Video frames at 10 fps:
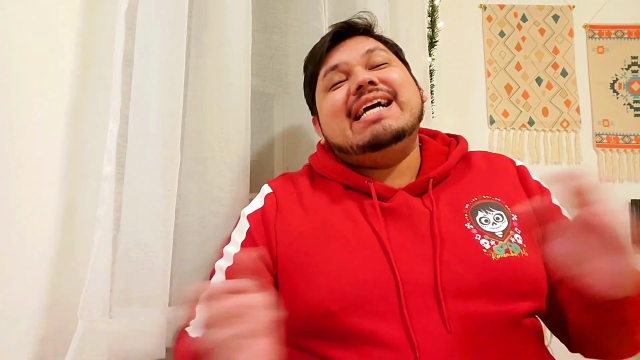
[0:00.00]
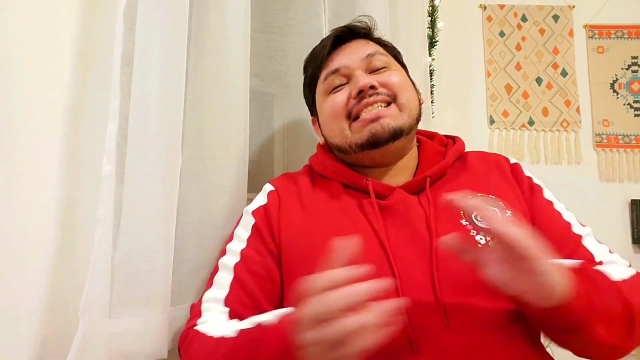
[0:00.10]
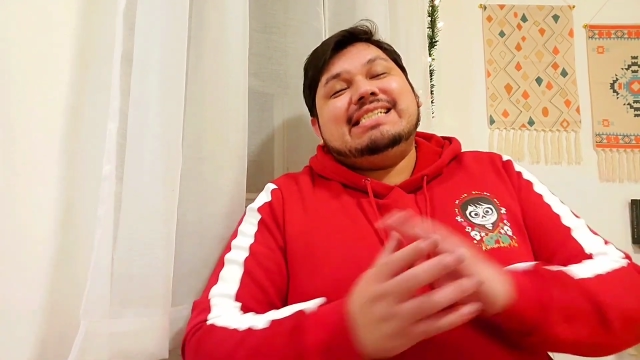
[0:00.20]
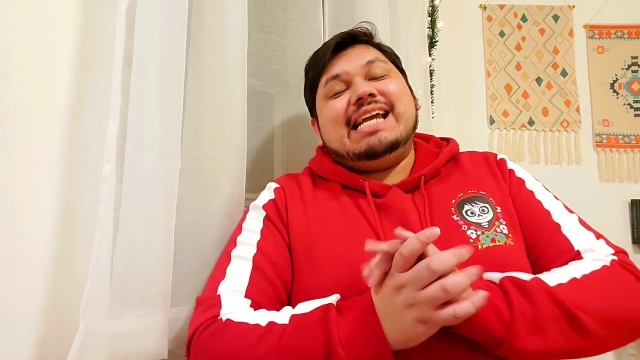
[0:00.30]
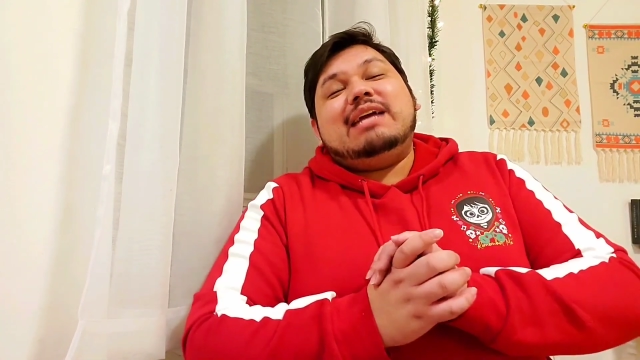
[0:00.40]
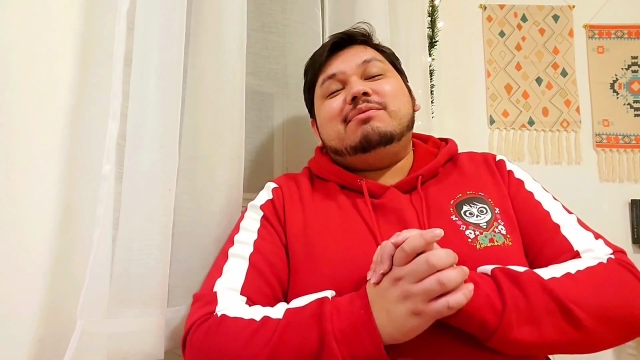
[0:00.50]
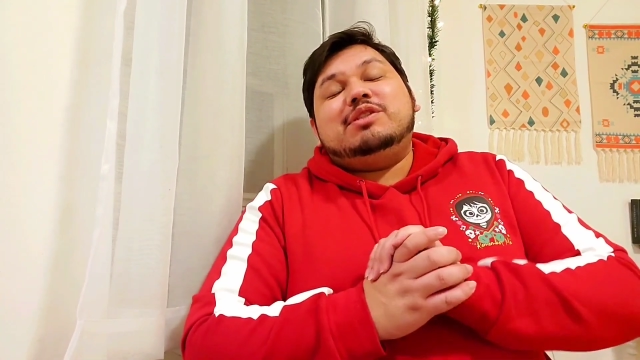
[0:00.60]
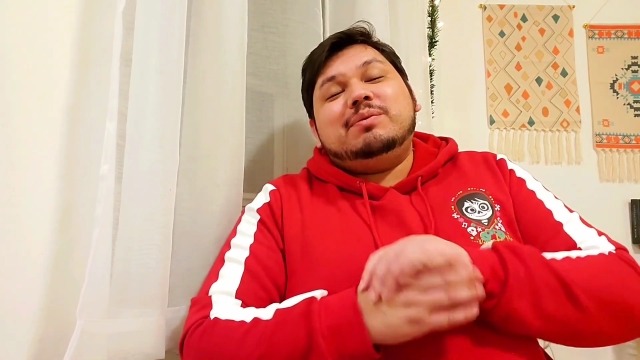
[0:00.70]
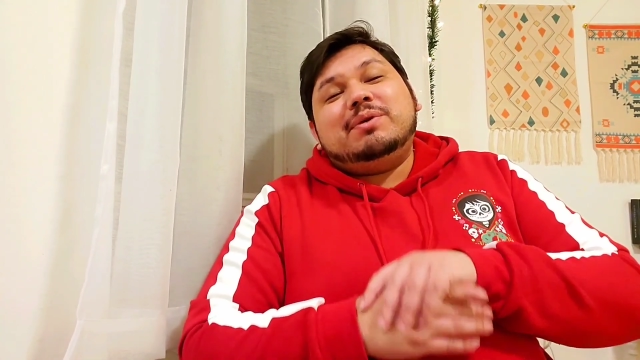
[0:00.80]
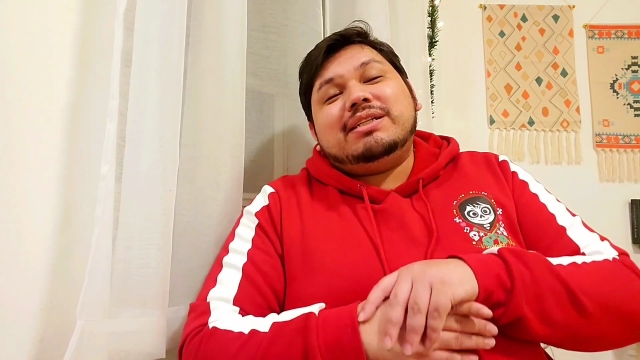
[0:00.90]
Today I'm
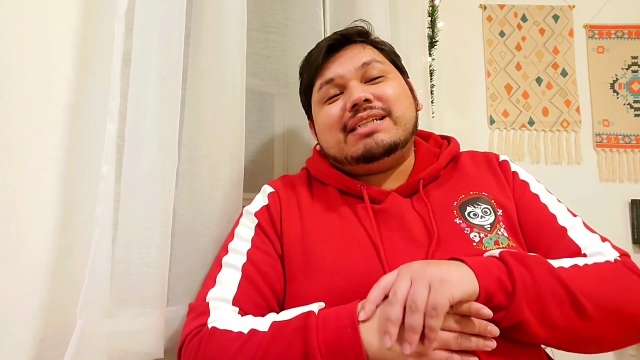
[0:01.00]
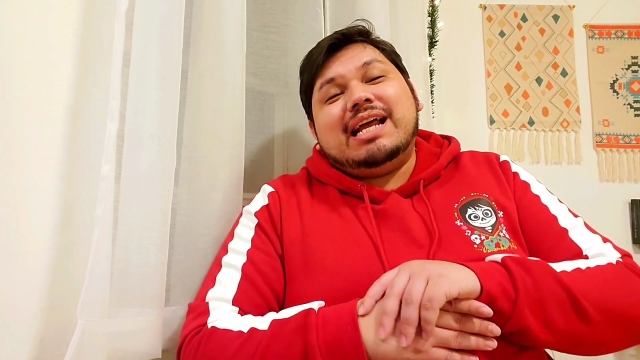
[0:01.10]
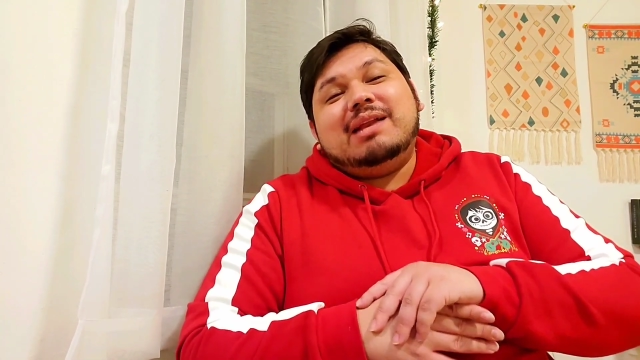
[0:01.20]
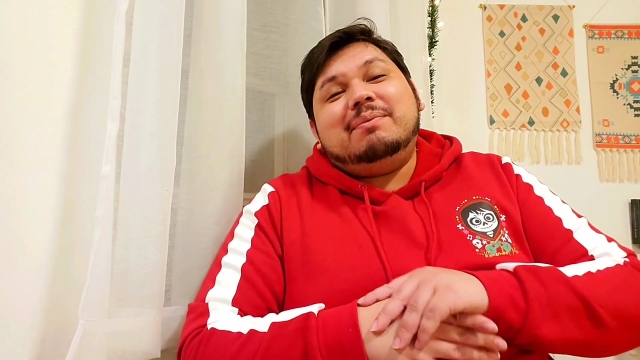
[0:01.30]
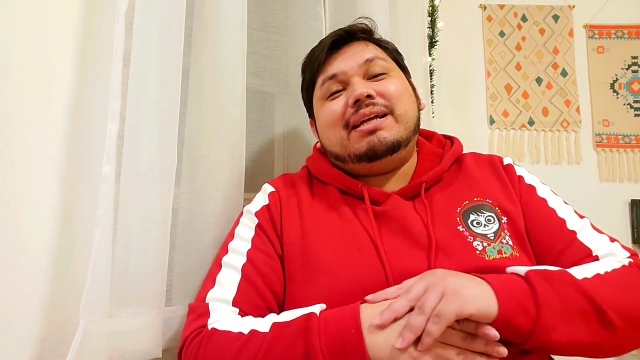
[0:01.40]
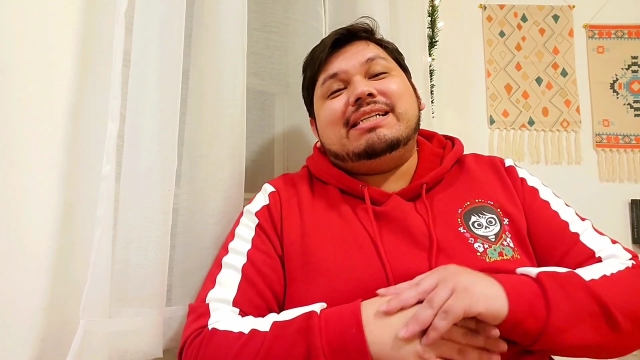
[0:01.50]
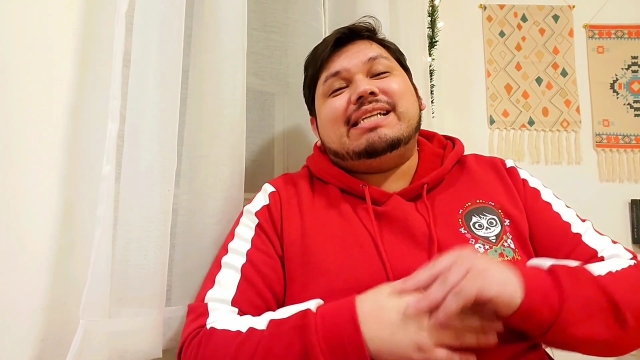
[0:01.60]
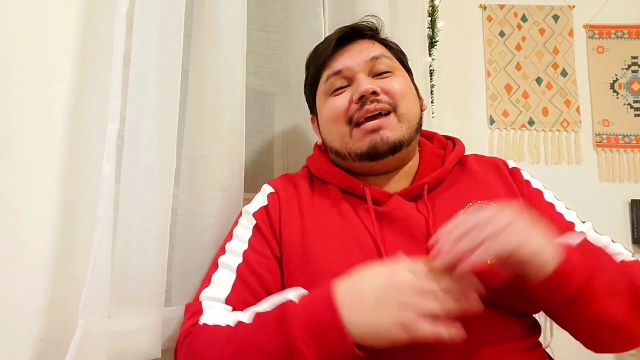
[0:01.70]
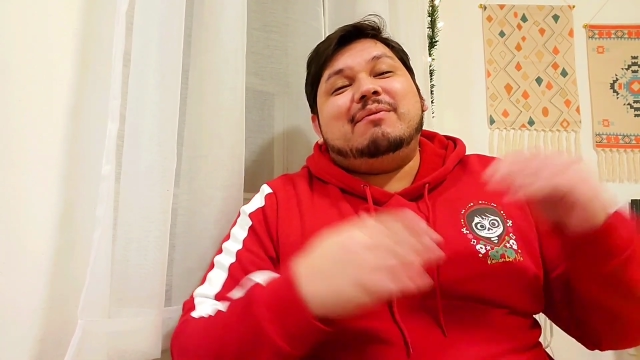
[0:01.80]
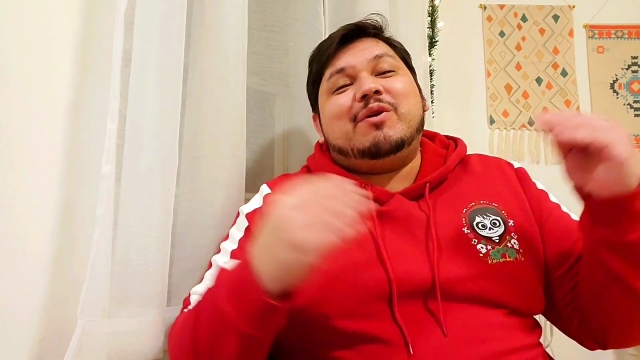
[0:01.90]
super excited
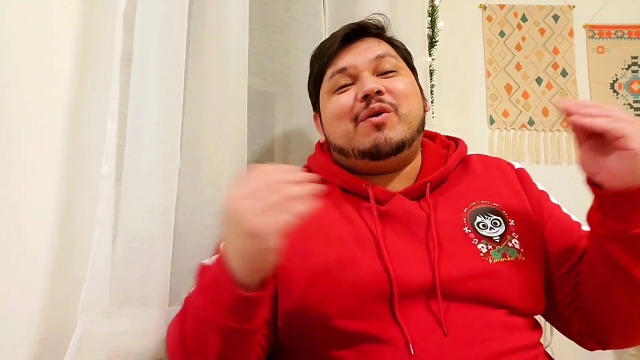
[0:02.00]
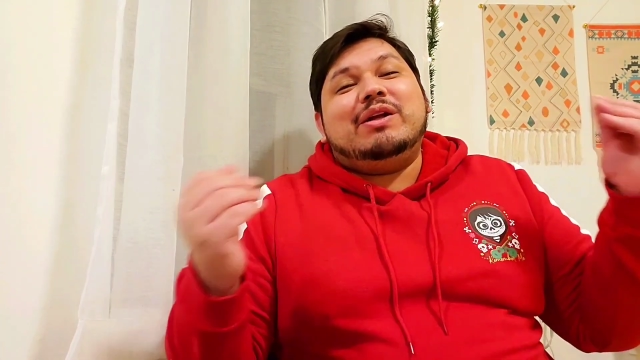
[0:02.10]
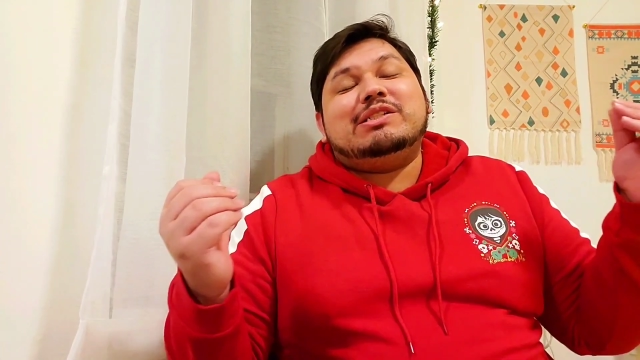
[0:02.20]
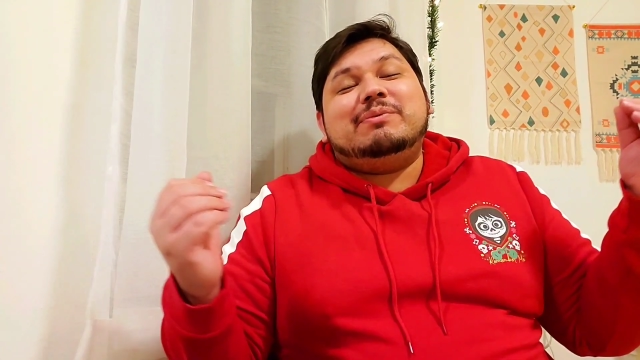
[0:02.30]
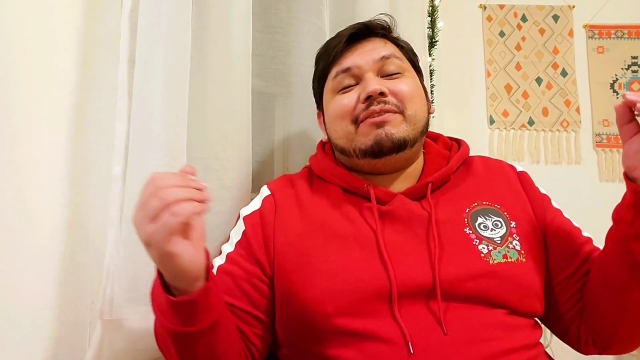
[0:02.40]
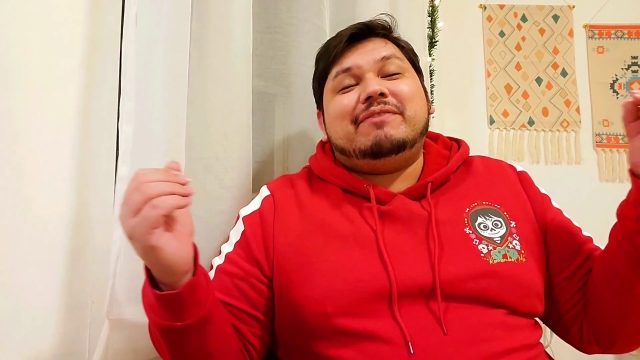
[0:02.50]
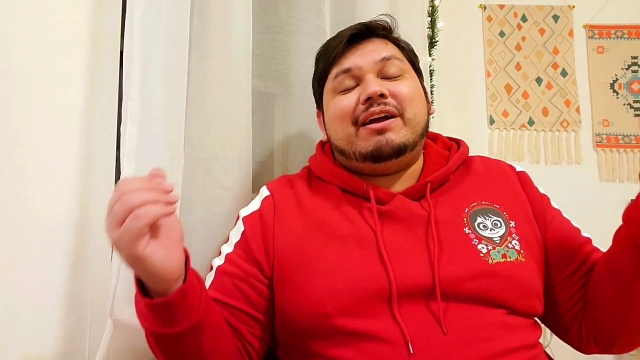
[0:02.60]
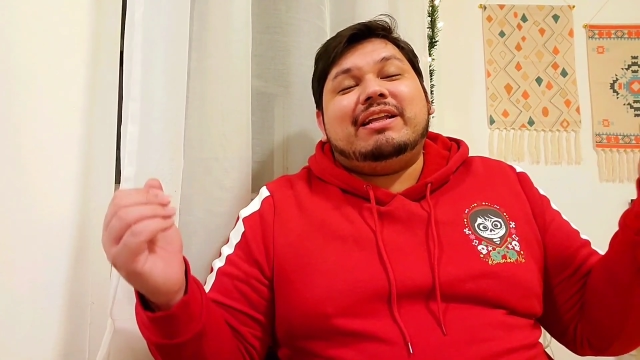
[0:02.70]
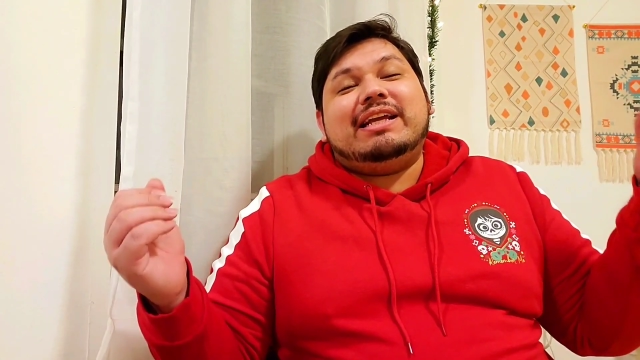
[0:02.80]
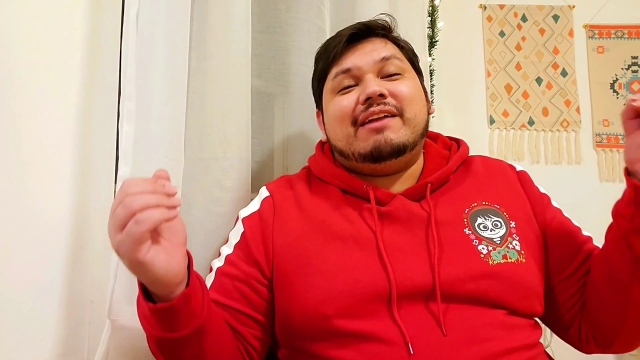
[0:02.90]
because I am going to be
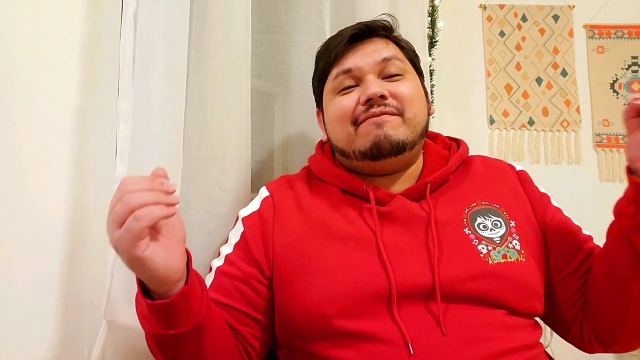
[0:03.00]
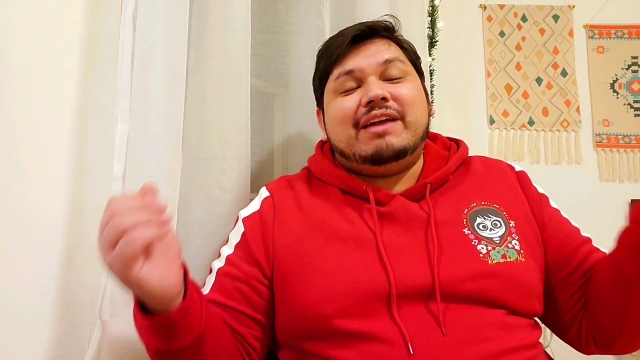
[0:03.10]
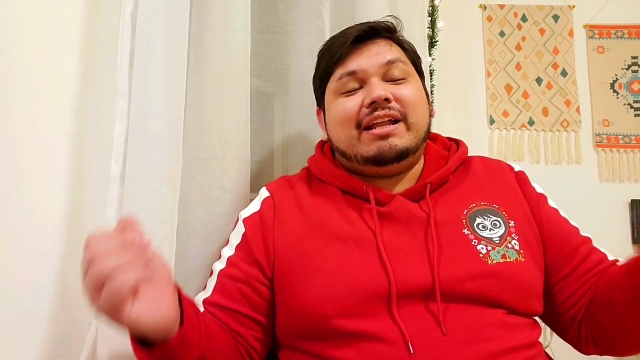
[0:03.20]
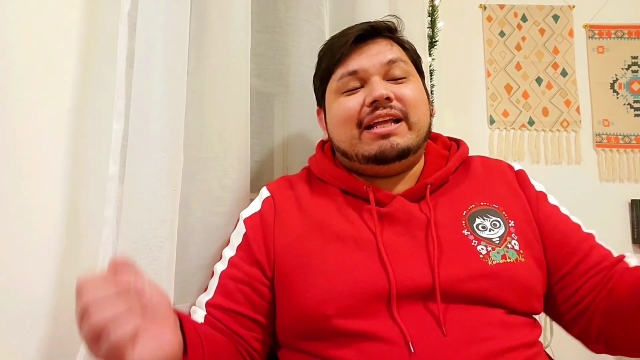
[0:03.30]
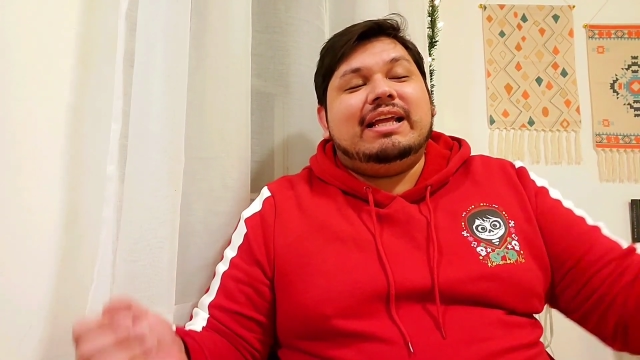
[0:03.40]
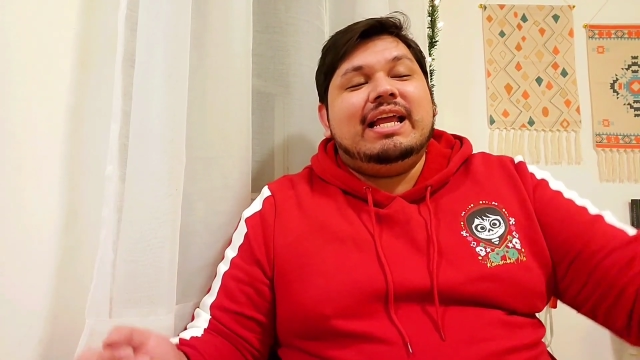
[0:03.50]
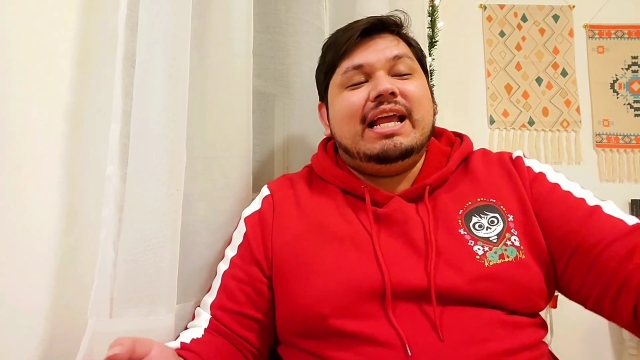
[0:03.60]
finally unveiling